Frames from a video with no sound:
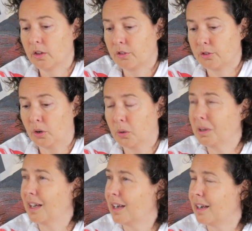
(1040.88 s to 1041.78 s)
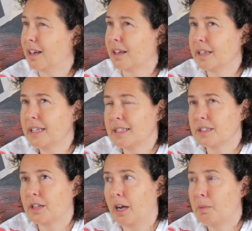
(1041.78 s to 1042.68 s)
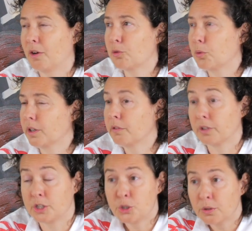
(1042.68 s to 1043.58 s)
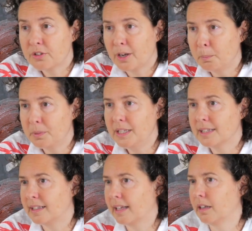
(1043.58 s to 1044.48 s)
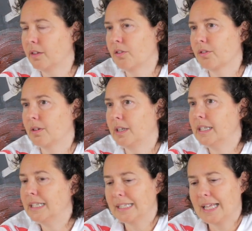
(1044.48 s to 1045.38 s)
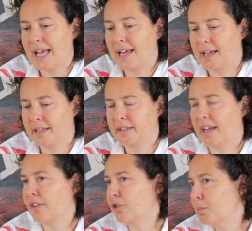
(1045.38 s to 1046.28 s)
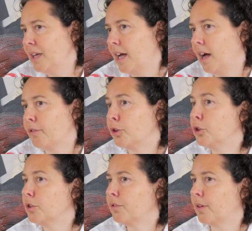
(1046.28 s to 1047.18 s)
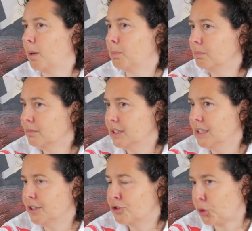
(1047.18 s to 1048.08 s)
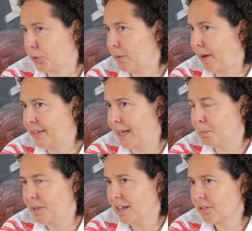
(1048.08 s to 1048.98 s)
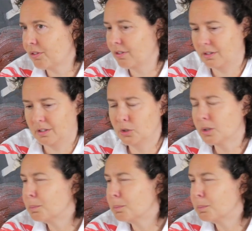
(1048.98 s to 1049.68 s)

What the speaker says: So I think at that time I was working for an insurance company in the Netherlands. And as you may have heard from the story around the NPS, you